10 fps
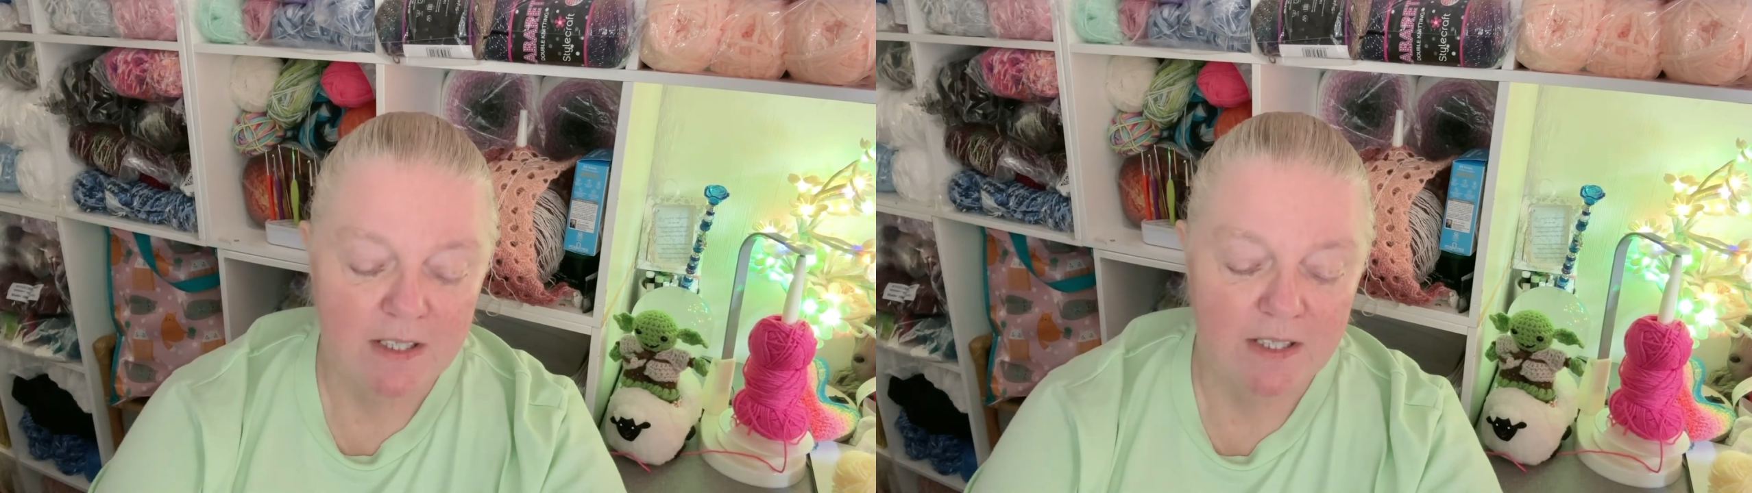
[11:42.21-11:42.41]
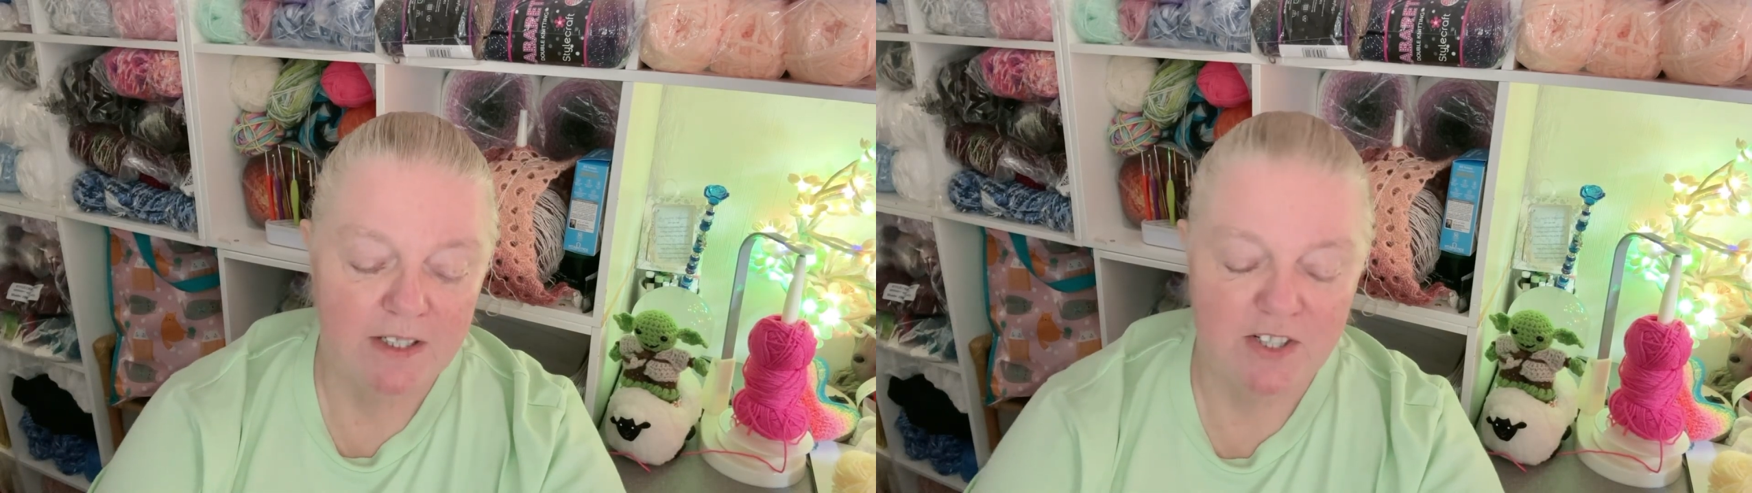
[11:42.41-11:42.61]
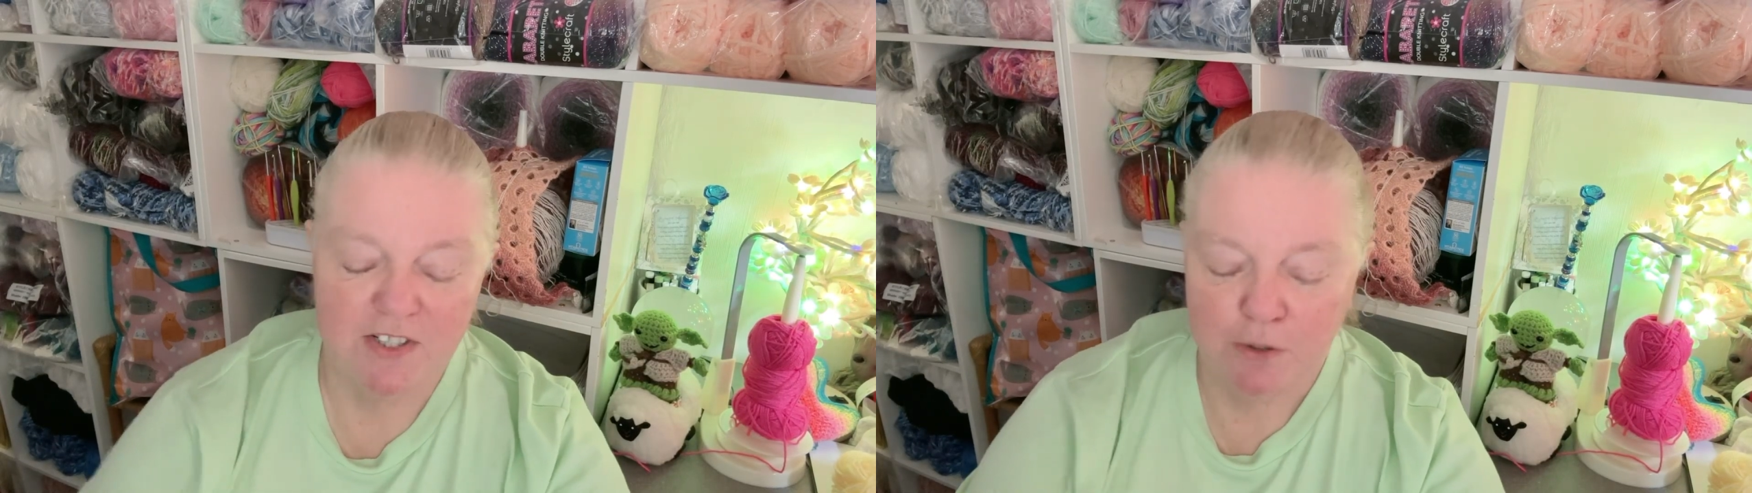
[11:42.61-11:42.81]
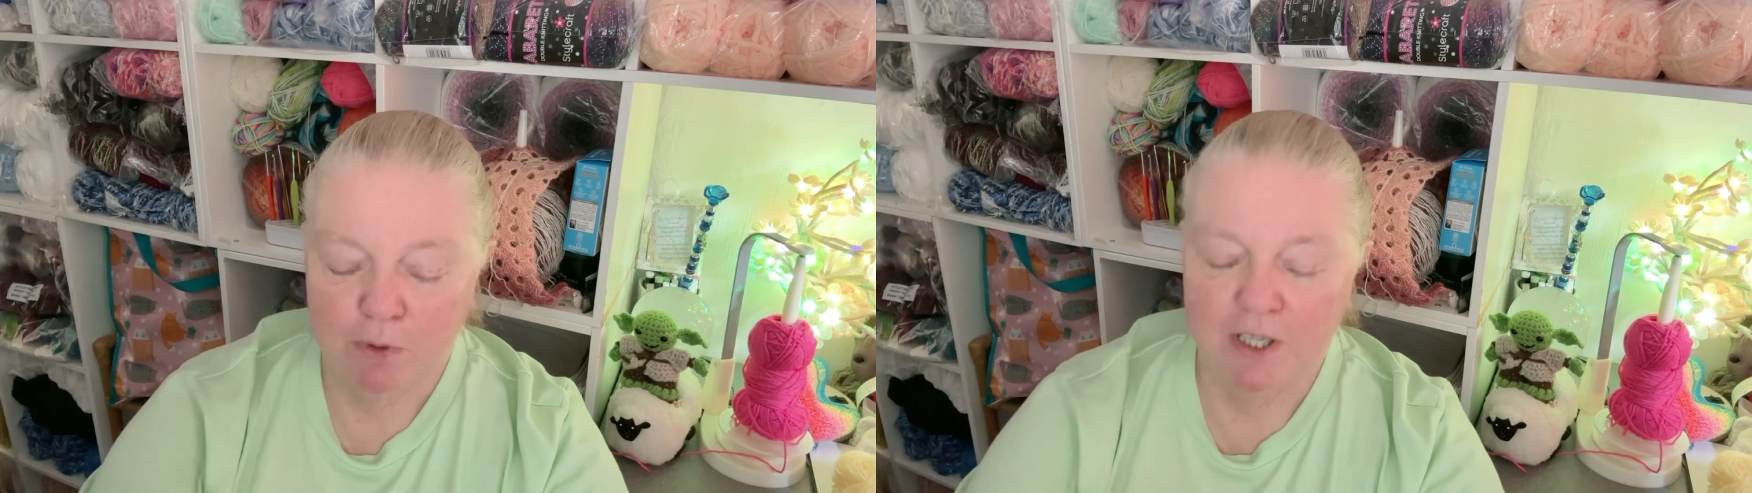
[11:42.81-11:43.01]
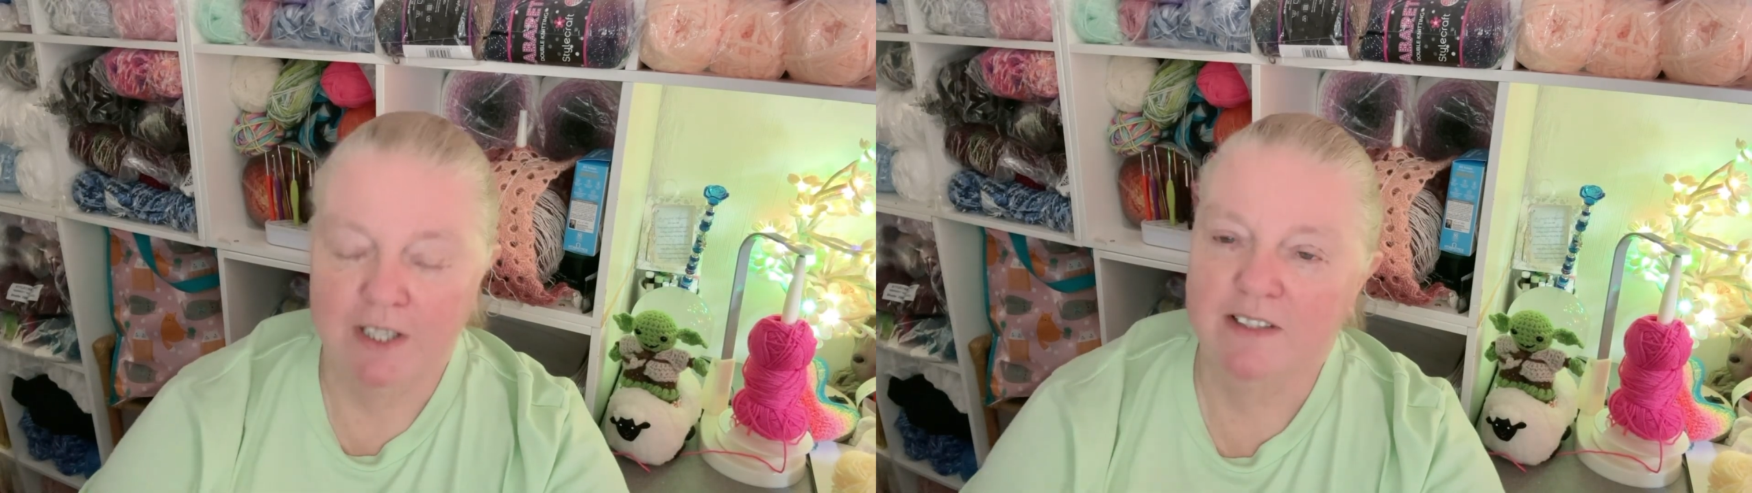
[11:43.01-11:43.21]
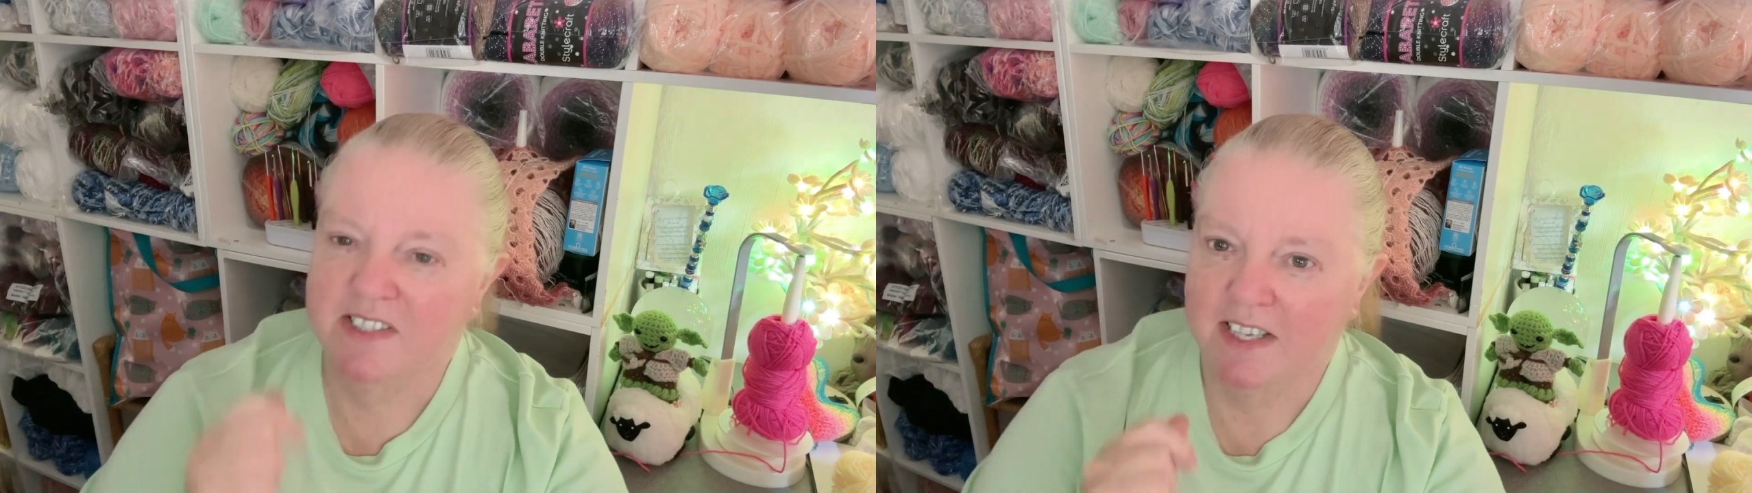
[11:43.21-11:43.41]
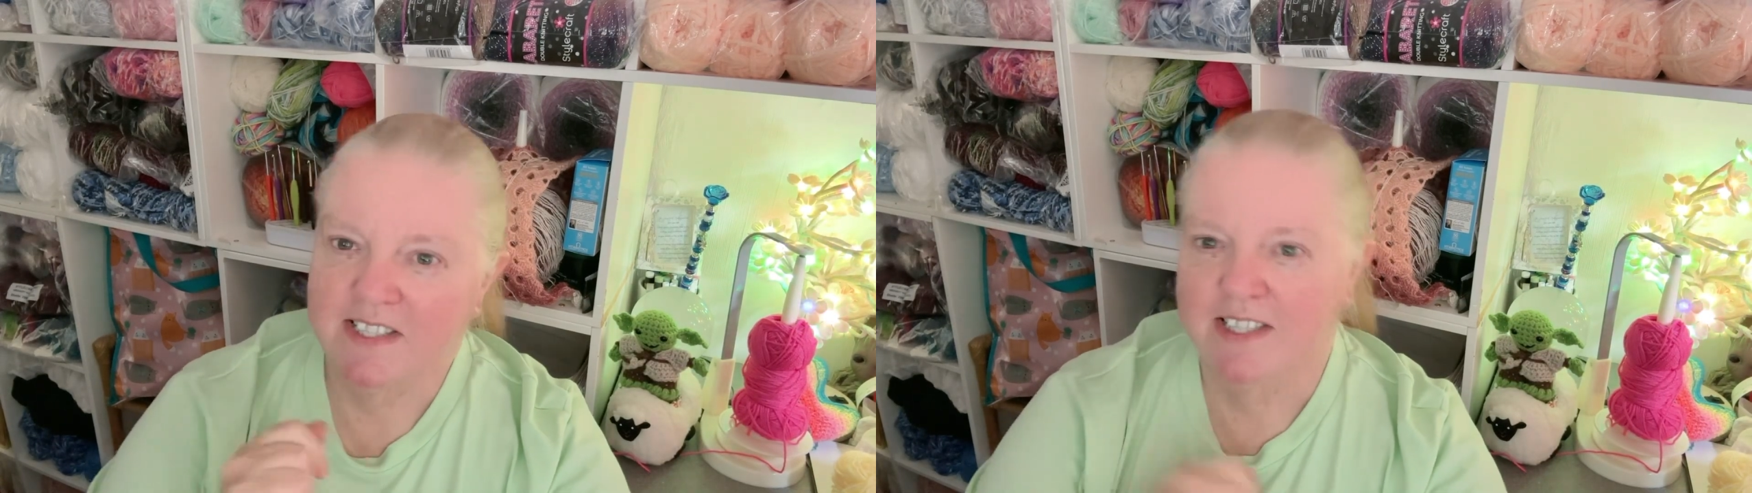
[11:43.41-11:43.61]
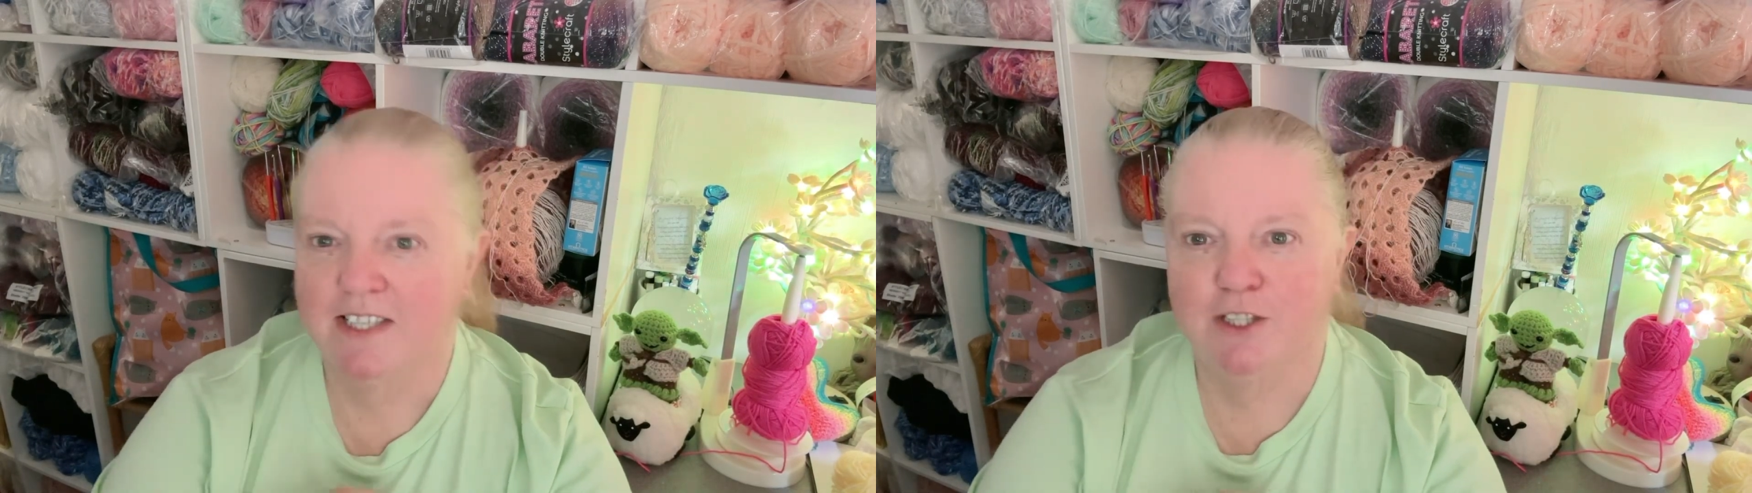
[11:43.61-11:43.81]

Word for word: You just squirt it, taste it,